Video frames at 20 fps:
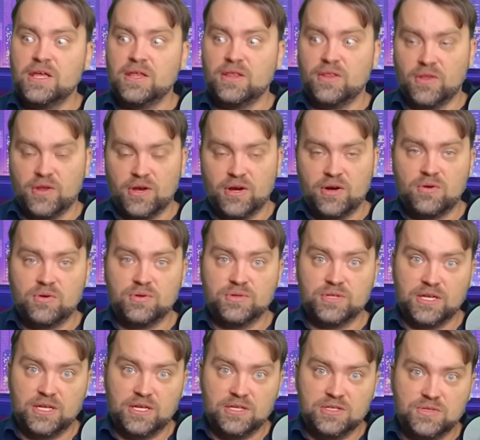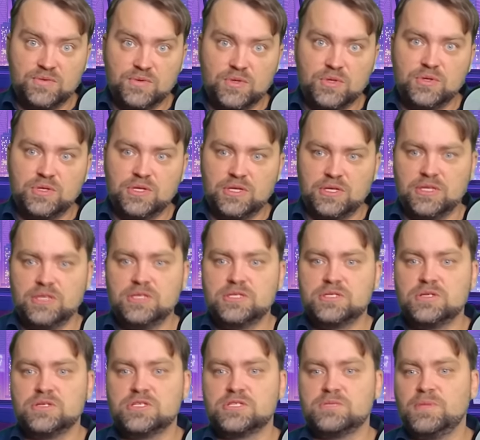There on the interview, you need
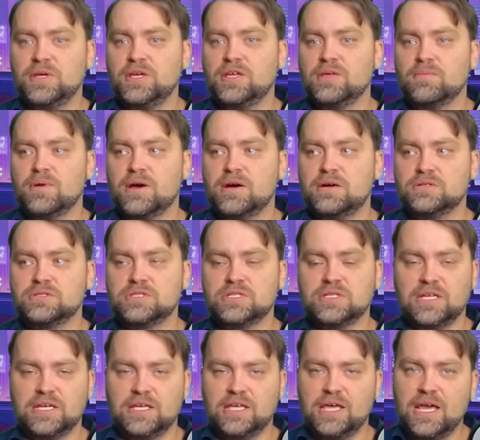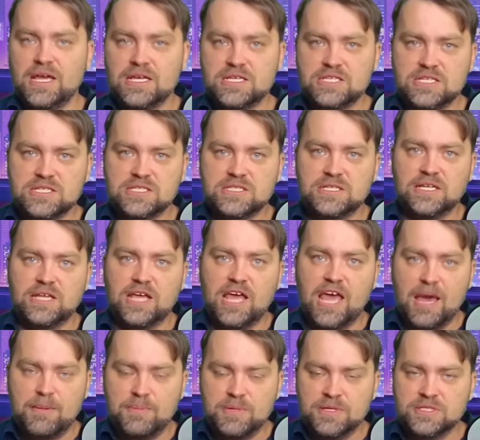to speak about the cases that
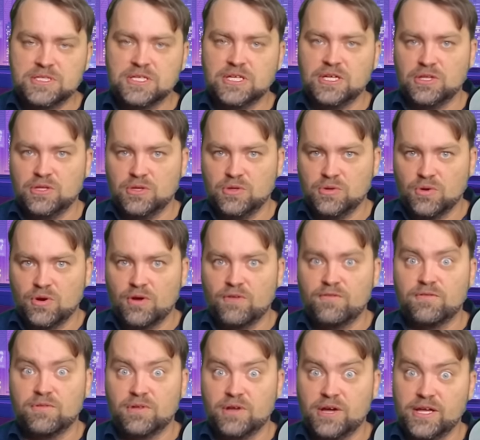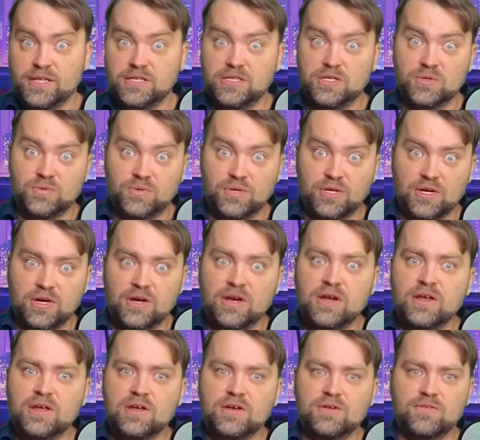happened in your flight career.
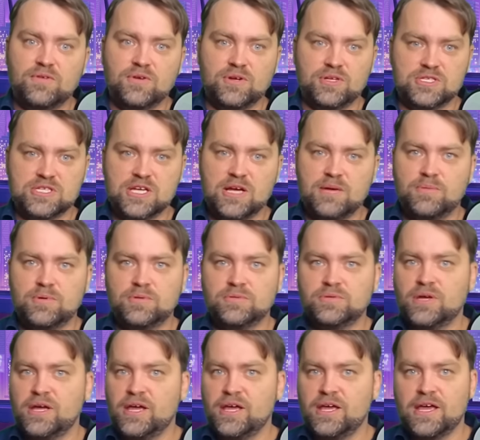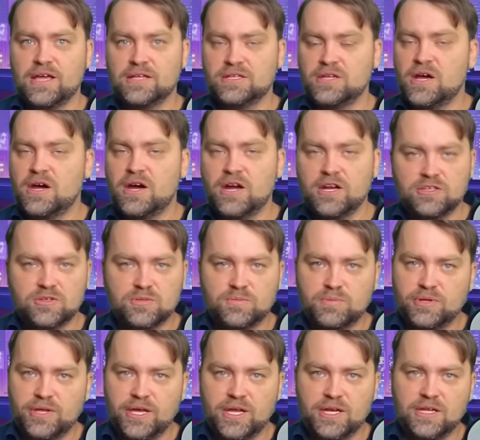For example, I had
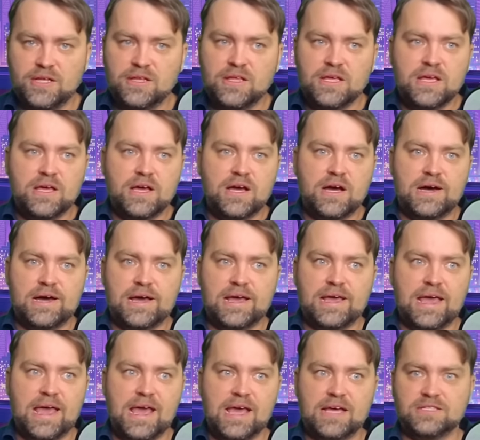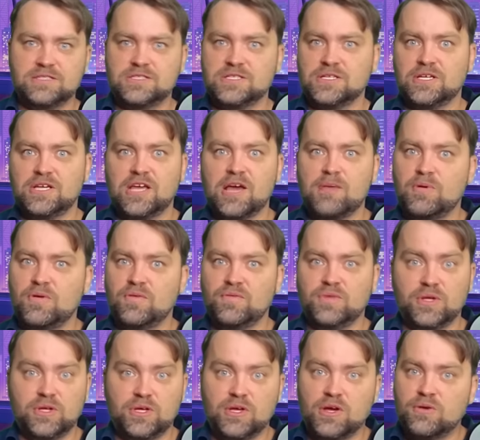hydroplaning, I had a couple of
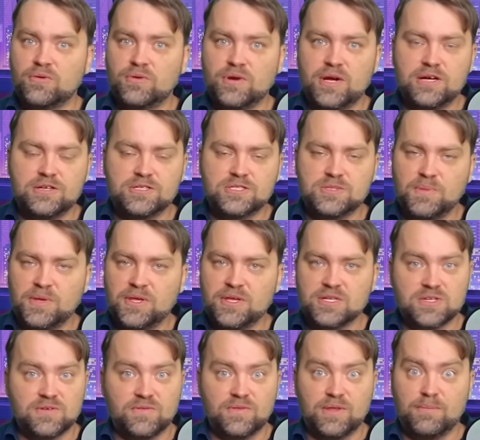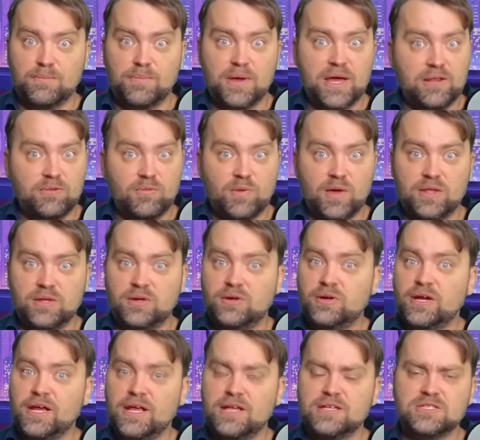the go-rounds because of the bad
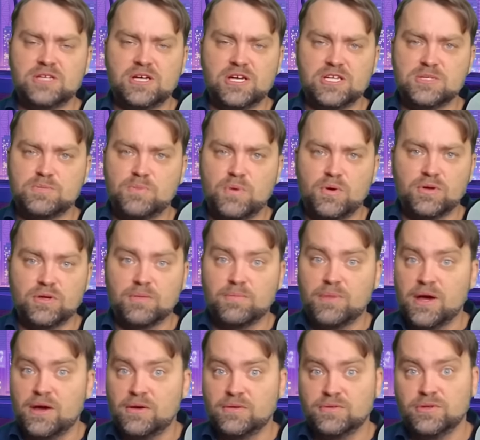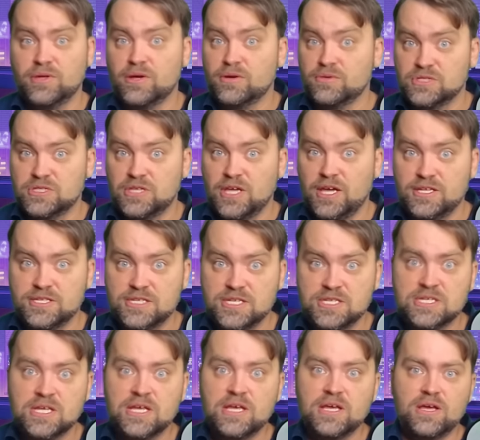weather, and I spoke about those
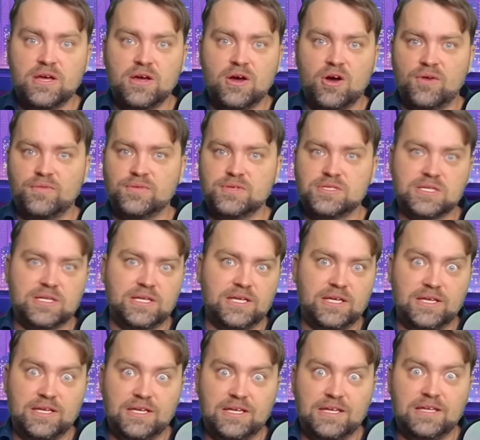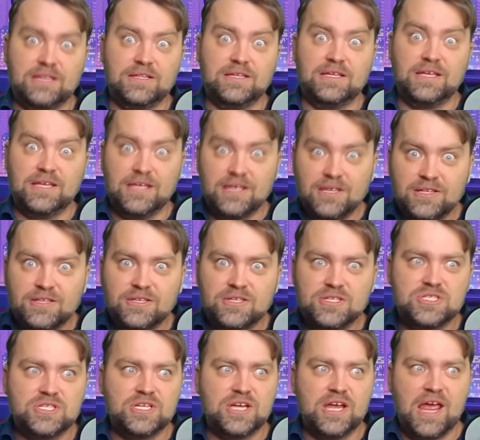cases, obviously in
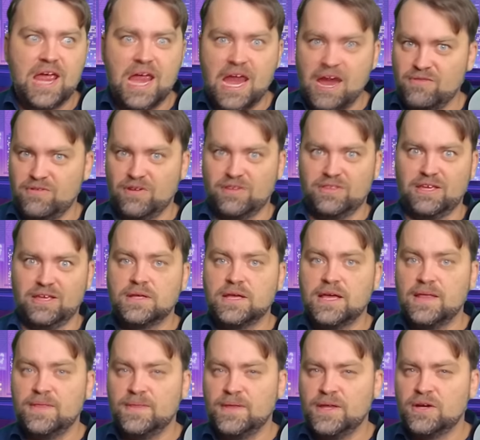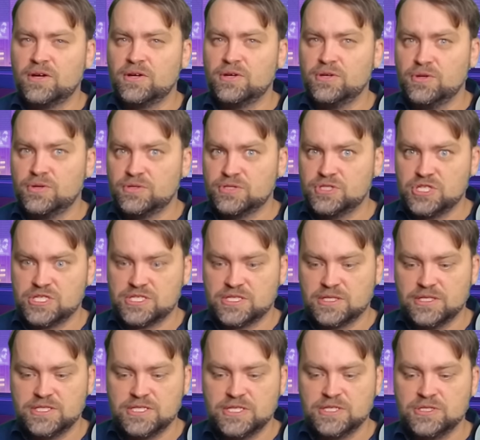English, everything. And they are not just
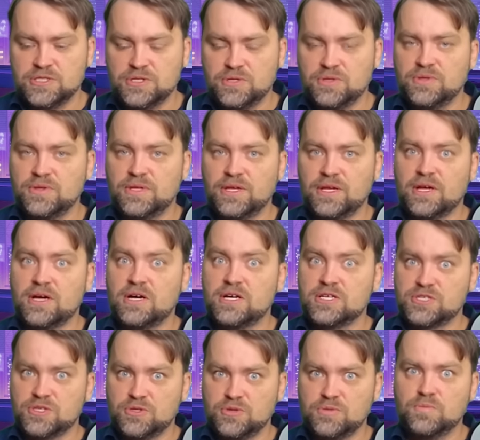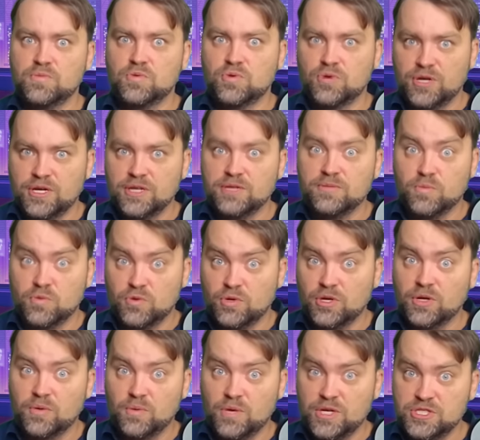listening to you, they ask you more and
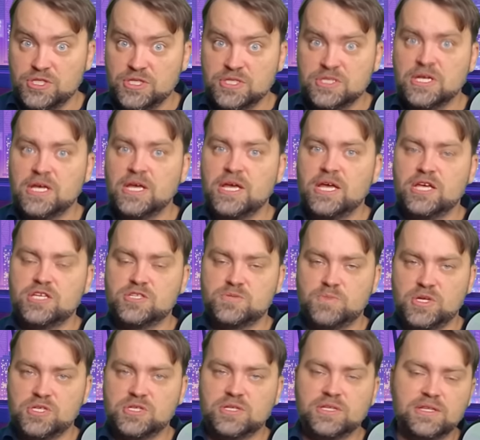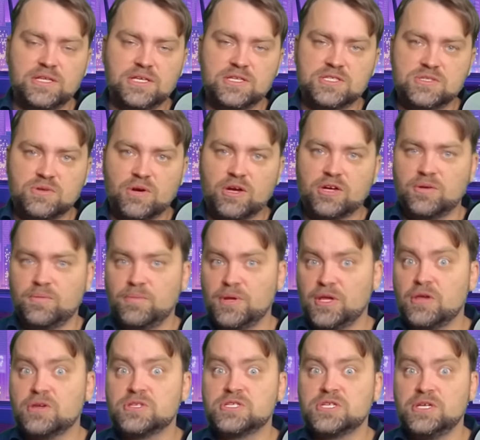more questions, especially the instructor,
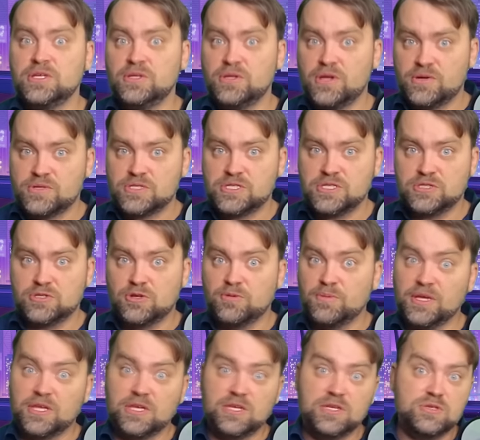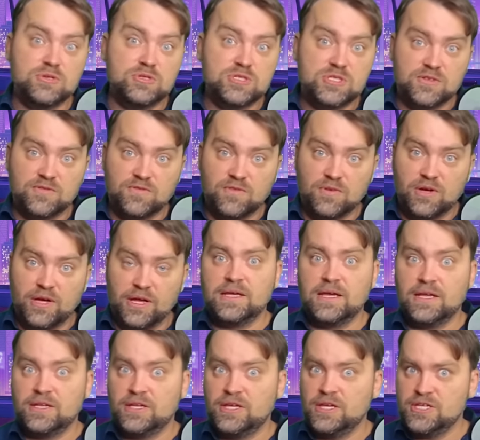because he knows the topic, he used to fly,
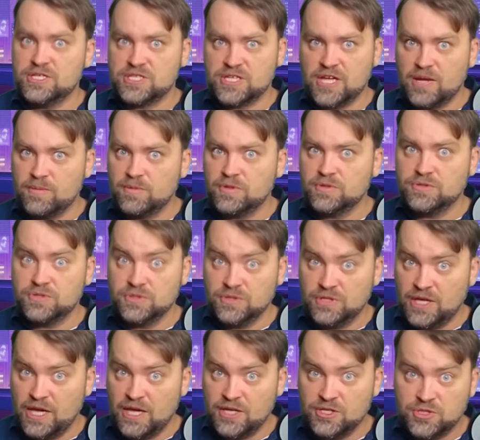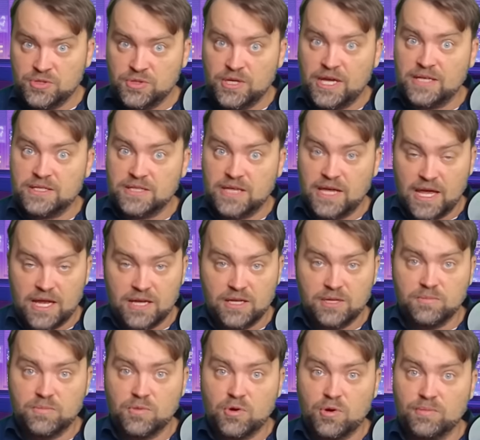and he is able to catch you at
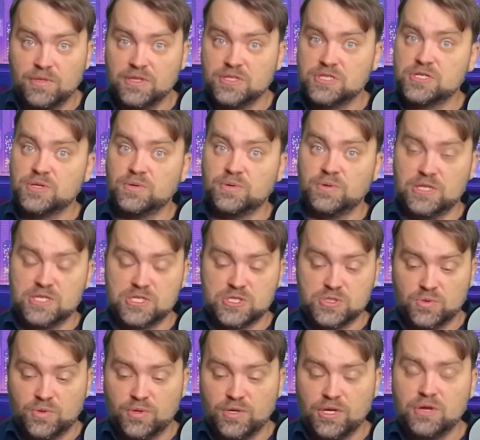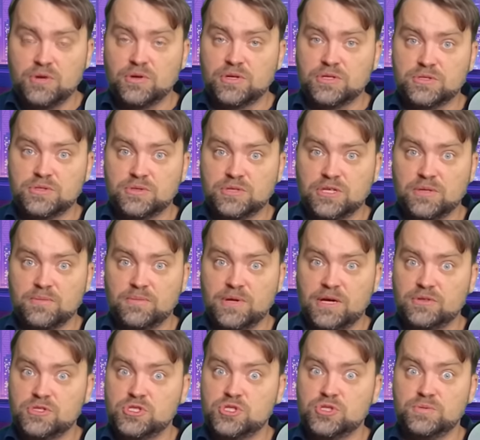any moment. So the story you are talking
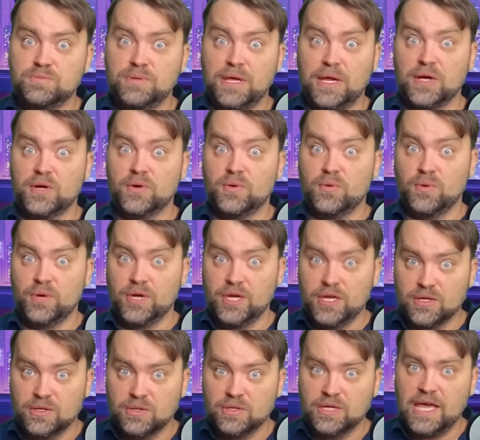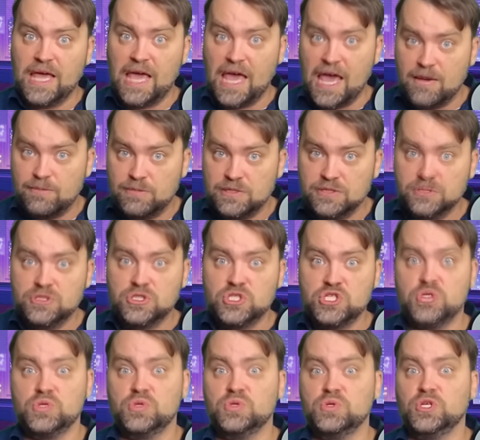about should be real, happened
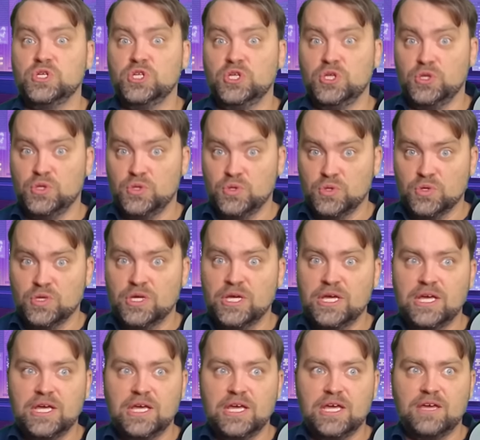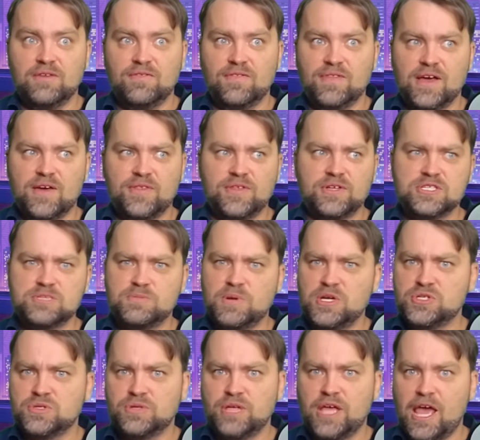to you. If nothing
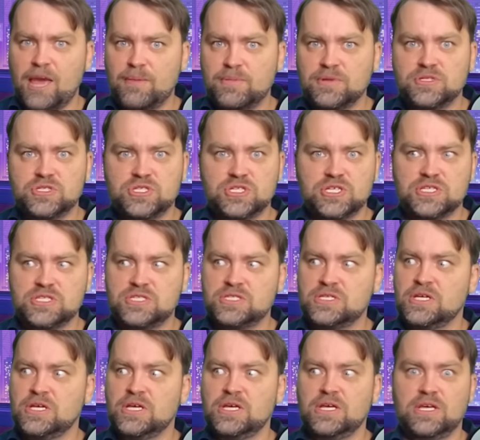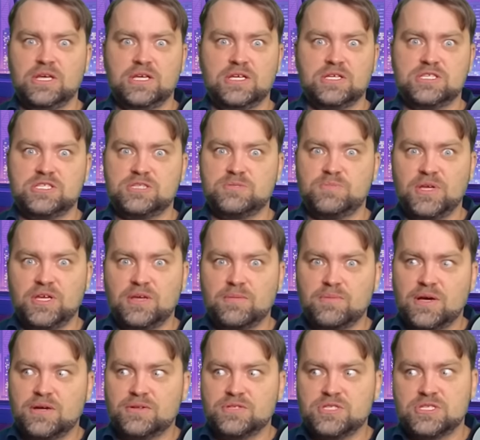special happened, just speak
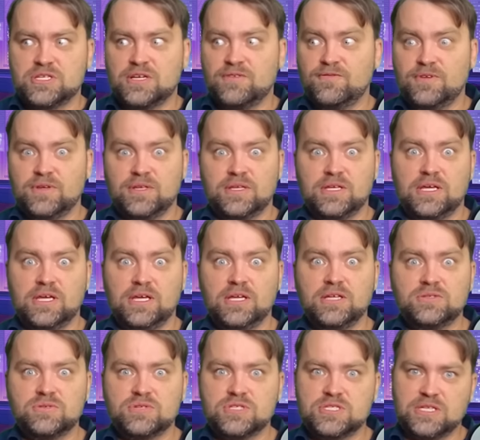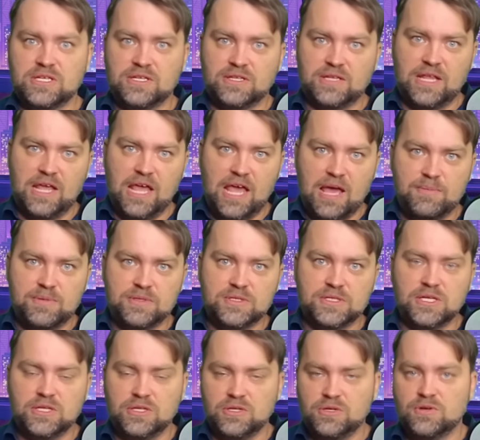about something interesting that happened
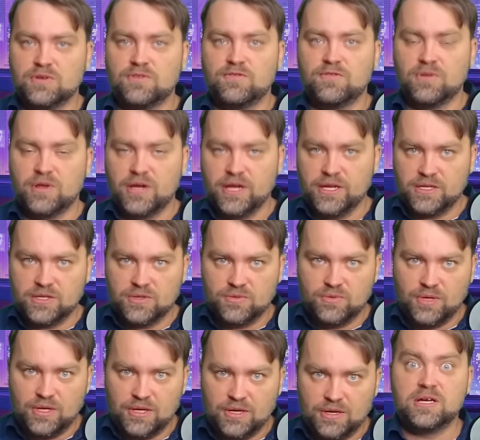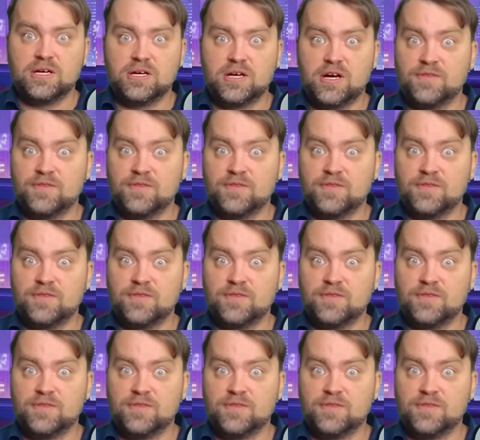in your flight career.